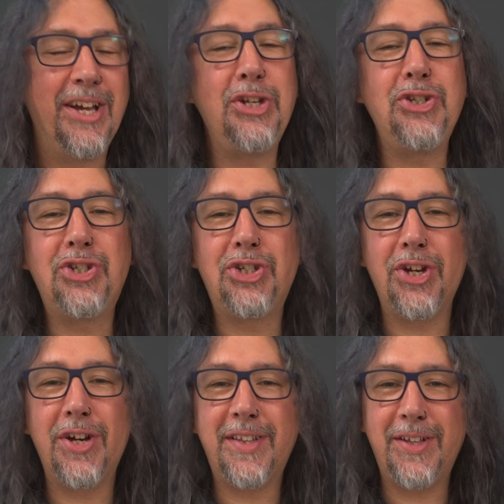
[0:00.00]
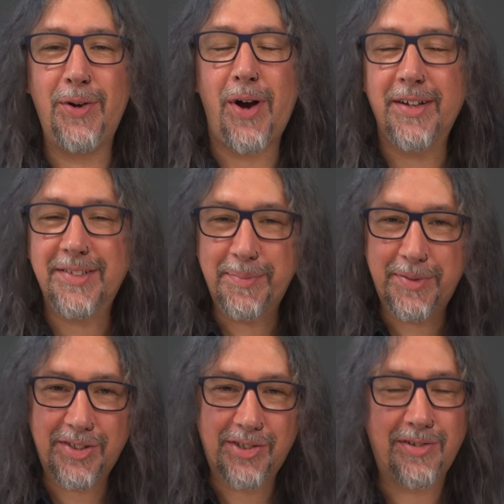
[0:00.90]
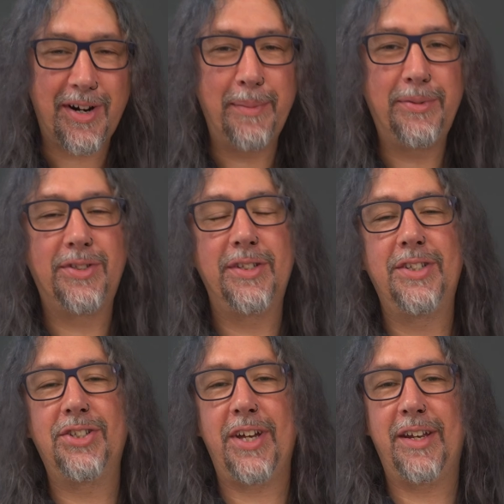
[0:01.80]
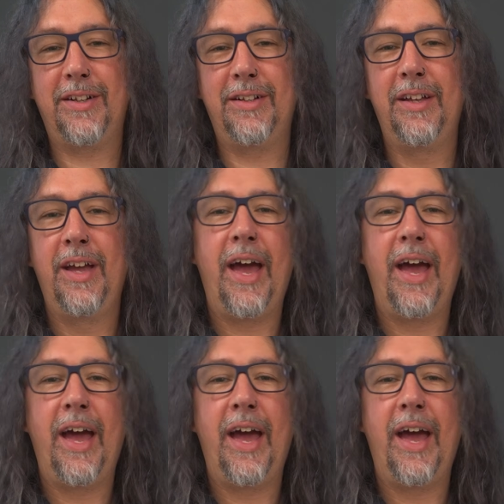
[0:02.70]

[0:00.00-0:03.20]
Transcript: ensure that you are subscribed to the channel,